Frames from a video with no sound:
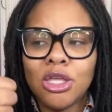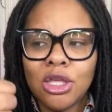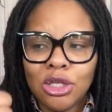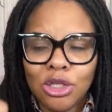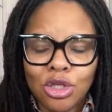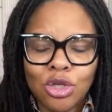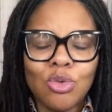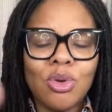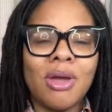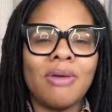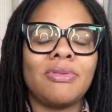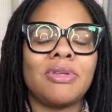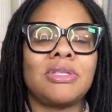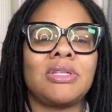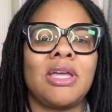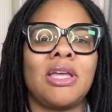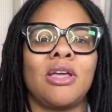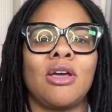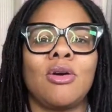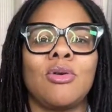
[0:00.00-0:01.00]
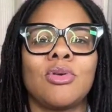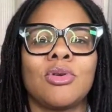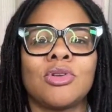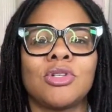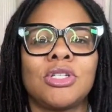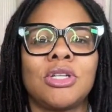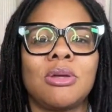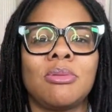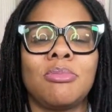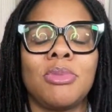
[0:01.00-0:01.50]
you have to take
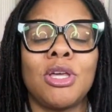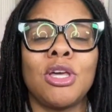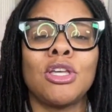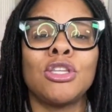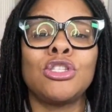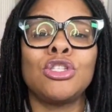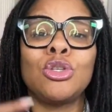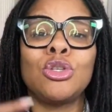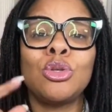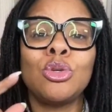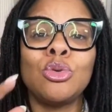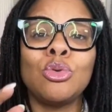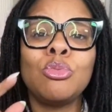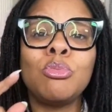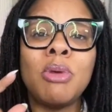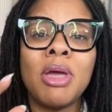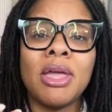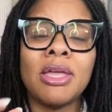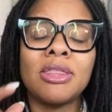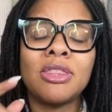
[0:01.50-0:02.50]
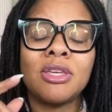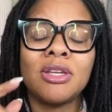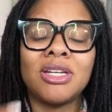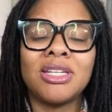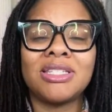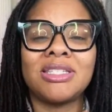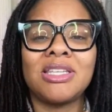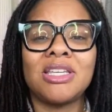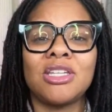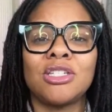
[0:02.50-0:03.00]
ownership because you make the
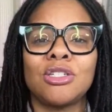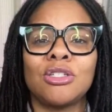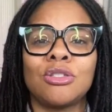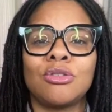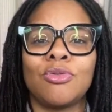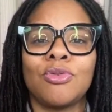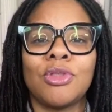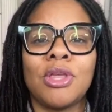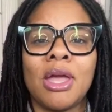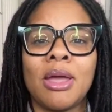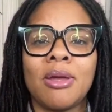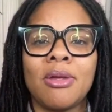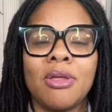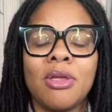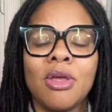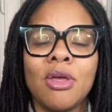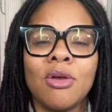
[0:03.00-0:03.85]
decisions for that